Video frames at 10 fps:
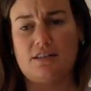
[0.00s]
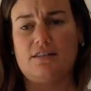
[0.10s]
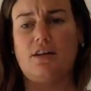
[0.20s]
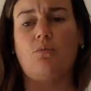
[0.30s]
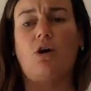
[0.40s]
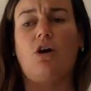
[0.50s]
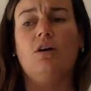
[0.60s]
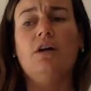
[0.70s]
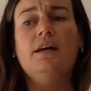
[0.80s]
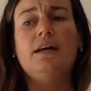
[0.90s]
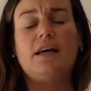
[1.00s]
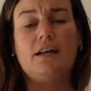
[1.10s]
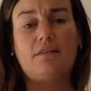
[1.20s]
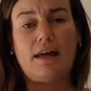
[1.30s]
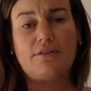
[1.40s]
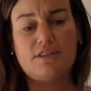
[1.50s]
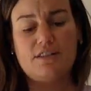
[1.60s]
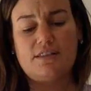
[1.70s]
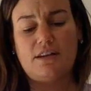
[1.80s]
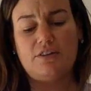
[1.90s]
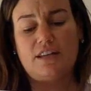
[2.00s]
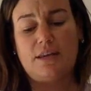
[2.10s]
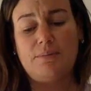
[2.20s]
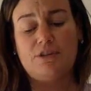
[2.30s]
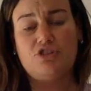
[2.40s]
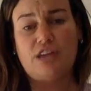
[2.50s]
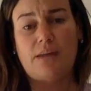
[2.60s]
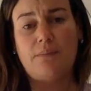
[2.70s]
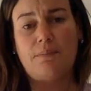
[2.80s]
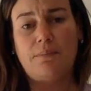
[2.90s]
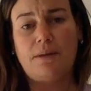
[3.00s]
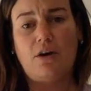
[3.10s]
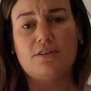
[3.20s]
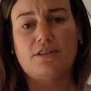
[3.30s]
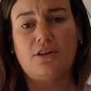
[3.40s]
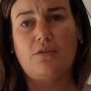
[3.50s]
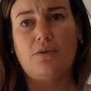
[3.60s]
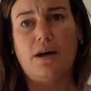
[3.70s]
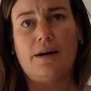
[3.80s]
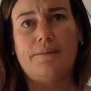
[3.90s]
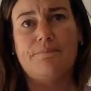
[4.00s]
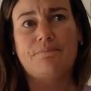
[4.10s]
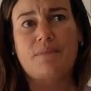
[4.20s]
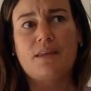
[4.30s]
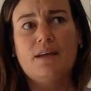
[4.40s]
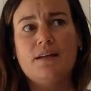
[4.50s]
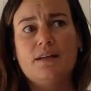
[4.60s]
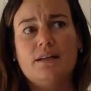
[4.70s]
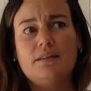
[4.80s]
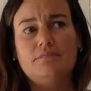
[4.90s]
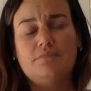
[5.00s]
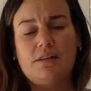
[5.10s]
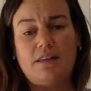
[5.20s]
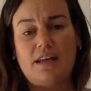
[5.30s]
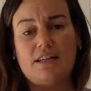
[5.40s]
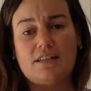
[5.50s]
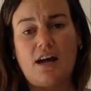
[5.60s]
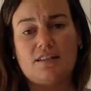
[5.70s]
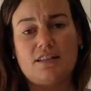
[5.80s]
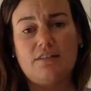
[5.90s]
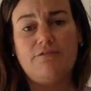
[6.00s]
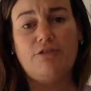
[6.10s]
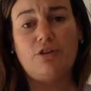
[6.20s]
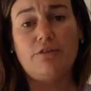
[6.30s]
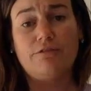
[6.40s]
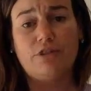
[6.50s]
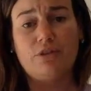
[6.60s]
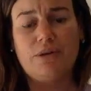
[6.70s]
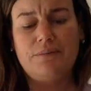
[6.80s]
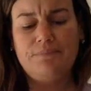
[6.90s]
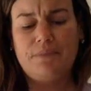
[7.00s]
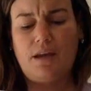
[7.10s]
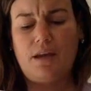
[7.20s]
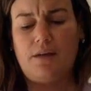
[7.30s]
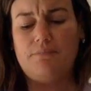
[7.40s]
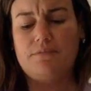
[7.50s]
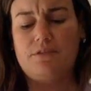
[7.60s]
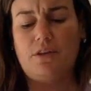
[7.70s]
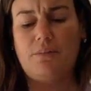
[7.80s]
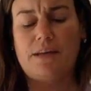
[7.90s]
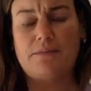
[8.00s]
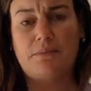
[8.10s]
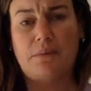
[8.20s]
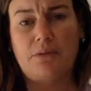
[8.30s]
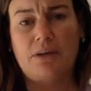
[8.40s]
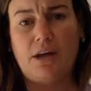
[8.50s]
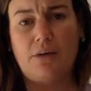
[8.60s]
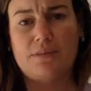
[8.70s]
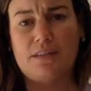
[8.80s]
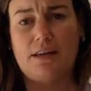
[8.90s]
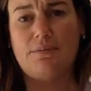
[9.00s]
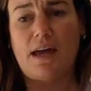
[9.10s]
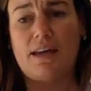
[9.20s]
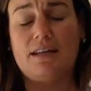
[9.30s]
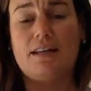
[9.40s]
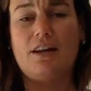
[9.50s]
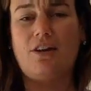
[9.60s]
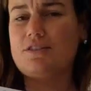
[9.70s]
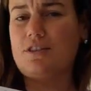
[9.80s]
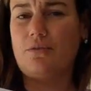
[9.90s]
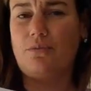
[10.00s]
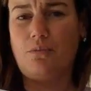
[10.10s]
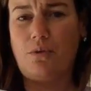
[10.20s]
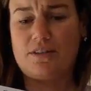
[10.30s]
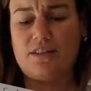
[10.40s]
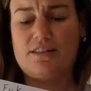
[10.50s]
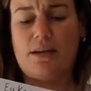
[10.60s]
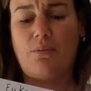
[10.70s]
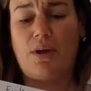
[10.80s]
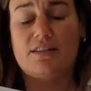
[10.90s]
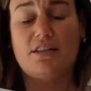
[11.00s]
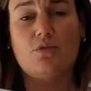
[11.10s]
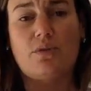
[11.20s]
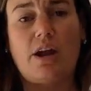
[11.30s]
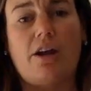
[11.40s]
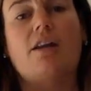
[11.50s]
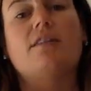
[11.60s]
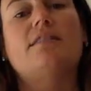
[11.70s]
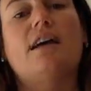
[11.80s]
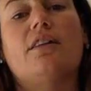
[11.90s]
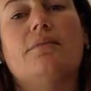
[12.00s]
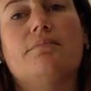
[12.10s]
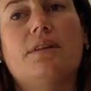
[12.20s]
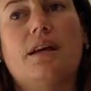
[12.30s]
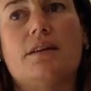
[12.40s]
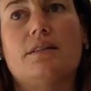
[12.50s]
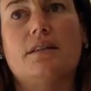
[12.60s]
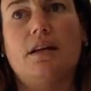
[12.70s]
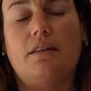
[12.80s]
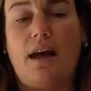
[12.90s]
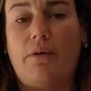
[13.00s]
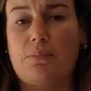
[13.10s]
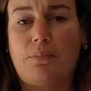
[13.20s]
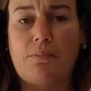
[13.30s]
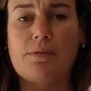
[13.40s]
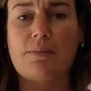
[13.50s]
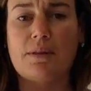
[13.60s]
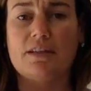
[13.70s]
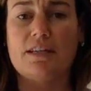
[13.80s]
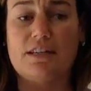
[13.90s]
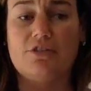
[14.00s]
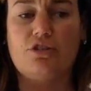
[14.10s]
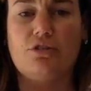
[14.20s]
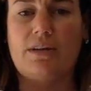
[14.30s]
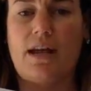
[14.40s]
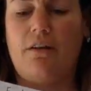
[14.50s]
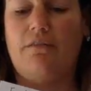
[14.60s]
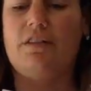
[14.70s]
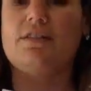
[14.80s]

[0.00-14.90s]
the cell wall. It allows the cell to keep its shape, but also that it's constantly full of fluid. So the plasma membrane helps to keep that in. It also works the same way as a eukaryotic cell in allowing permeability into and out of the